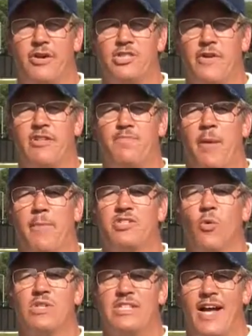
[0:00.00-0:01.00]
service members
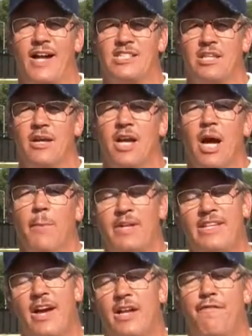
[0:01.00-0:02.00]
in Wisconsin, but
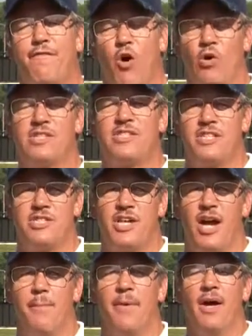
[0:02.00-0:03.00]
kind of focus this
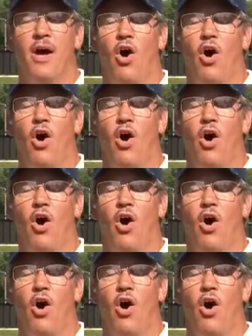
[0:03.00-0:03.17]
time